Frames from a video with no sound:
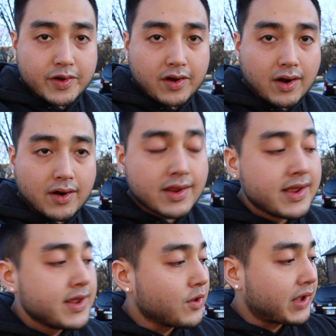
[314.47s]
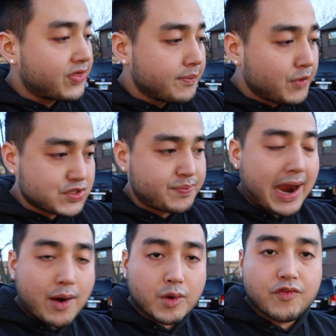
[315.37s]
car. You'll get the most
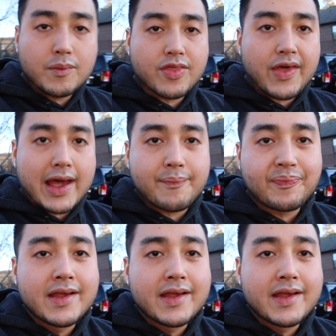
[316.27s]
power from that.